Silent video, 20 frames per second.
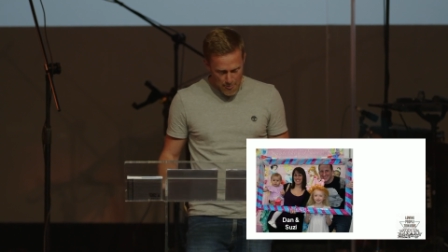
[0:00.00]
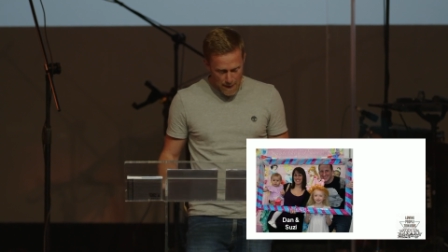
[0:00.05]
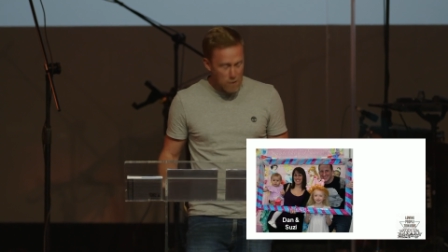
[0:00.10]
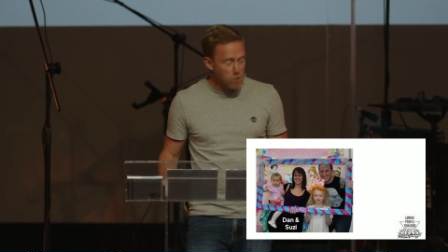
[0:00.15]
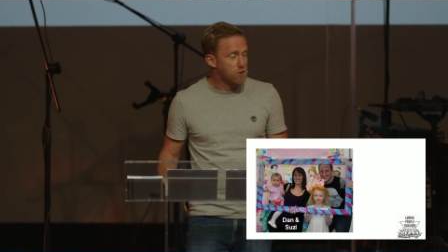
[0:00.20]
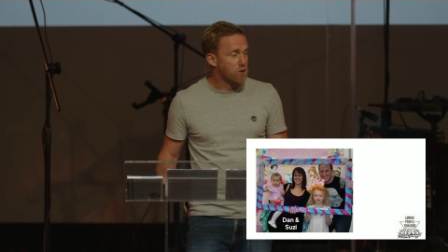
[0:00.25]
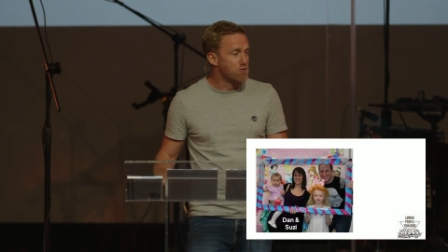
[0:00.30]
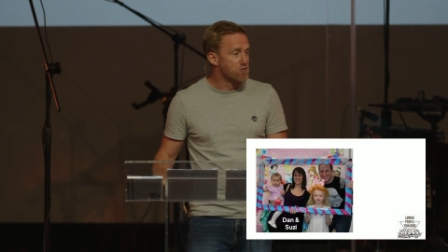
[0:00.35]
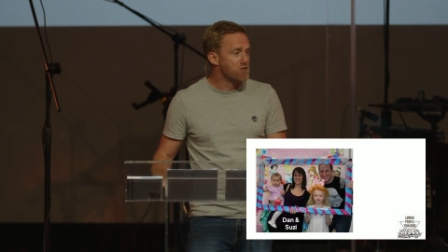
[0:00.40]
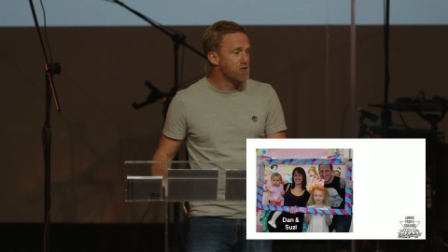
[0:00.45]

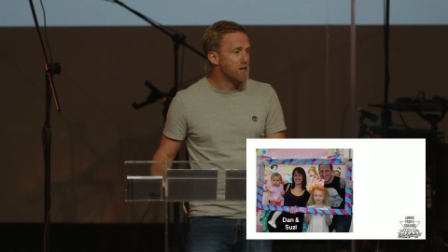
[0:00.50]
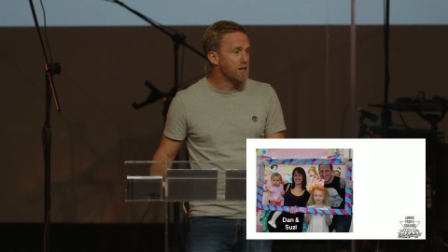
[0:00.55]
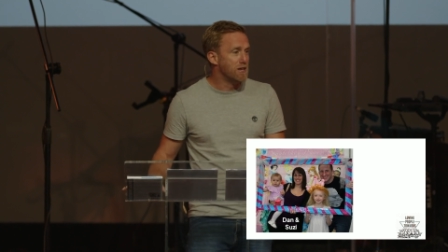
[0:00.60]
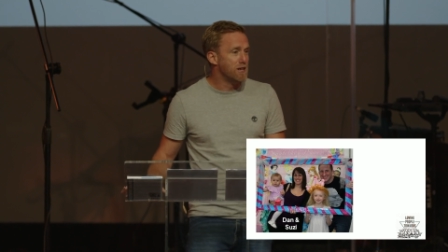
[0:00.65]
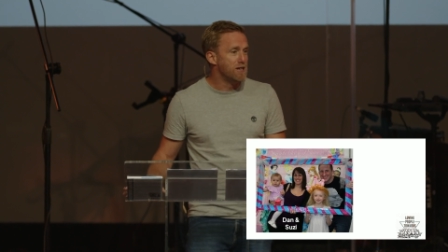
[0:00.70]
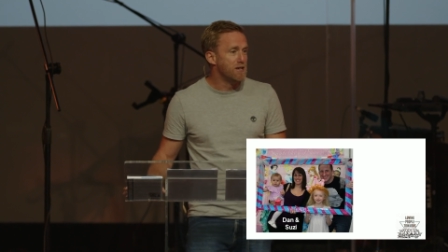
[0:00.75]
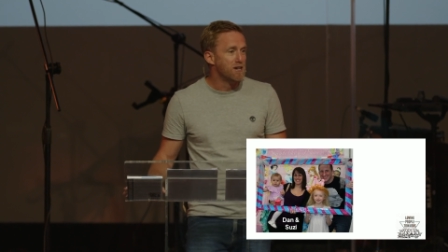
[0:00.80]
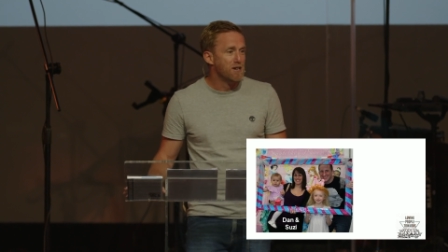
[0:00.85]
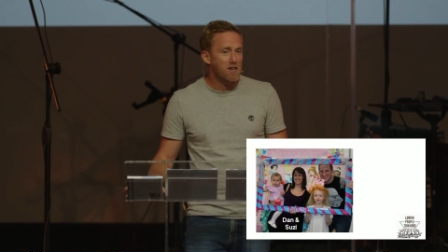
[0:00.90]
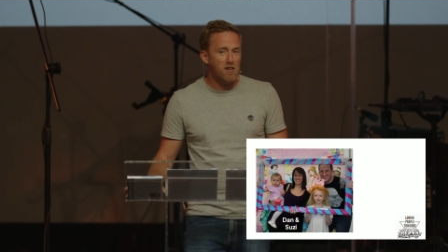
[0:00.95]
He was a
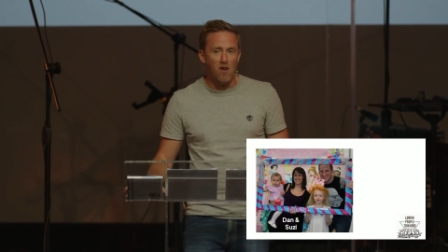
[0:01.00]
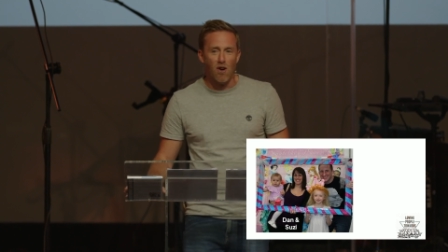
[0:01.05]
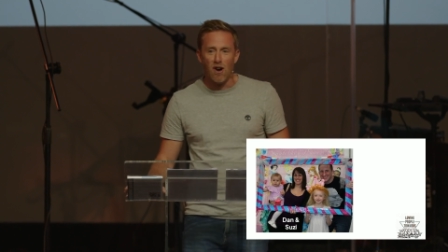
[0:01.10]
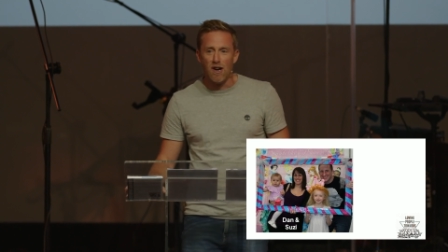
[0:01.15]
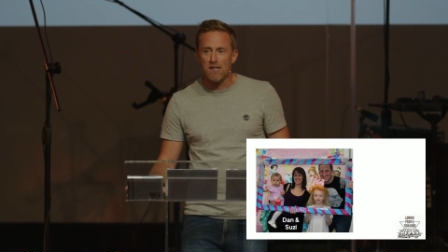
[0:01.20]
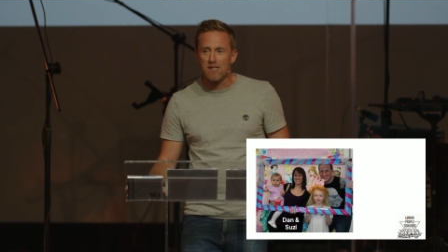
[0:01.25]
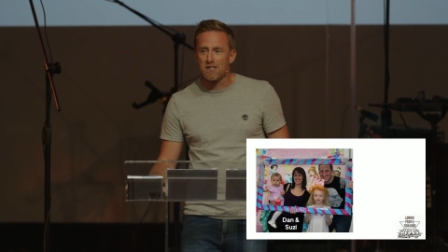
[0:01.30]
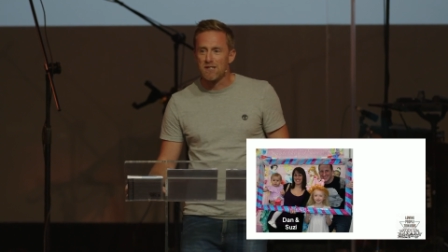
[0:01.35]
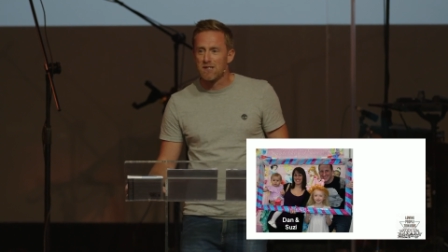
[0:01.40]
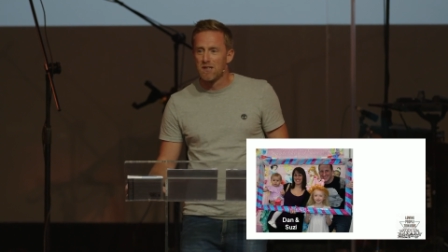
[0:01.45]
really
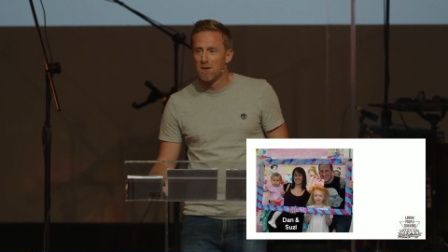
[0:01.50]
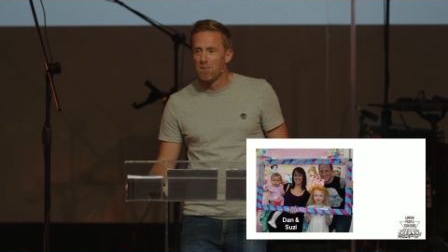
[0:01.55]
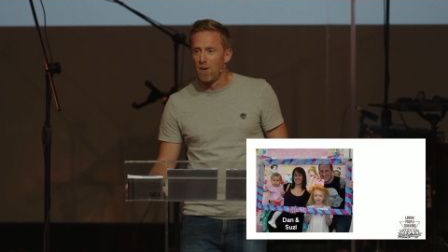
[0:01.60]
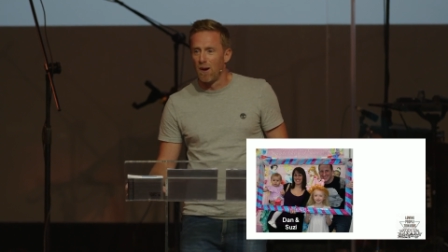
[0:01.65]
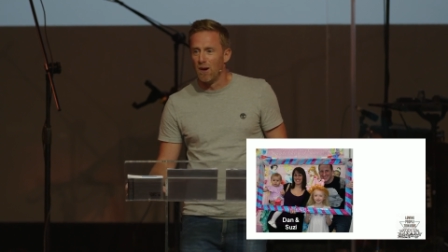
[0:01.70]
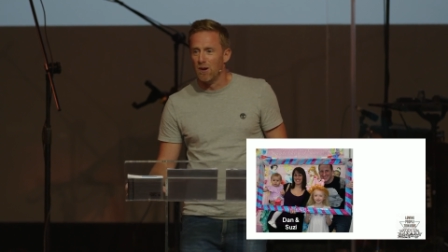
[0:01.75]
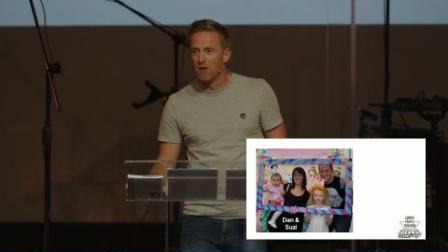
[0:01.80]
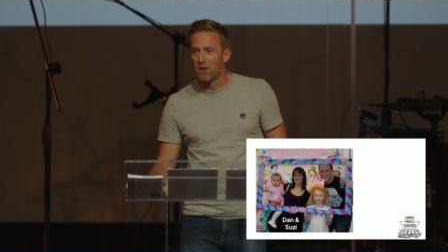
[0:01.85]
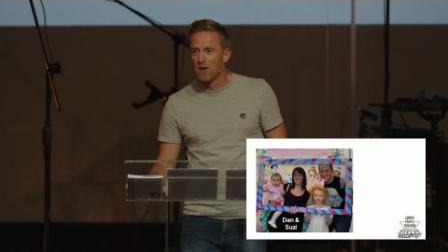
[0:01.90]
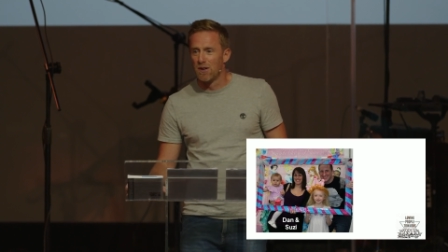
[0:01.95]
nice
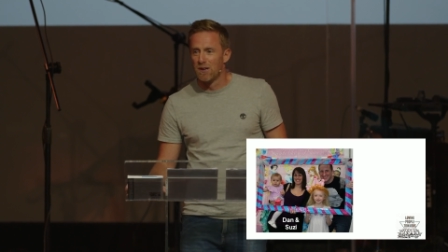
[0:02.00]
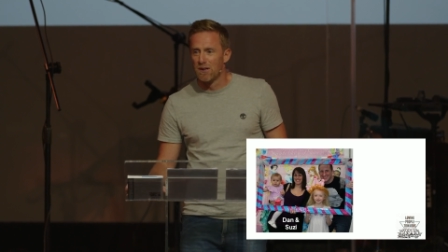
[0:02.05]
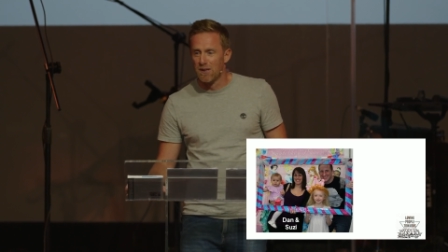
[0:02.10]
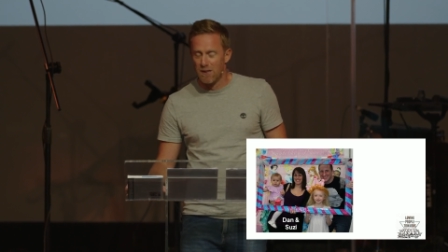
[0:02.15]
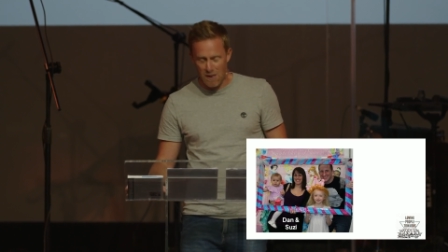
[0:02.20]
bloke.